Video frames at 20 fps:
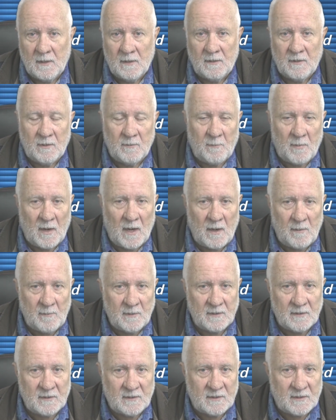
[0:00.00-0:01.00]
The
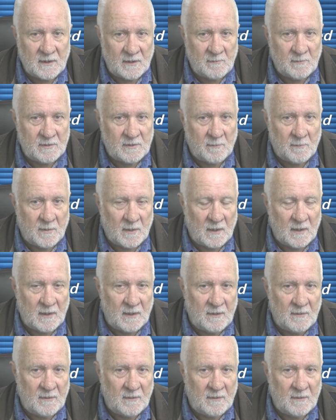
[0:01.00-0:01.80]
department seems to believe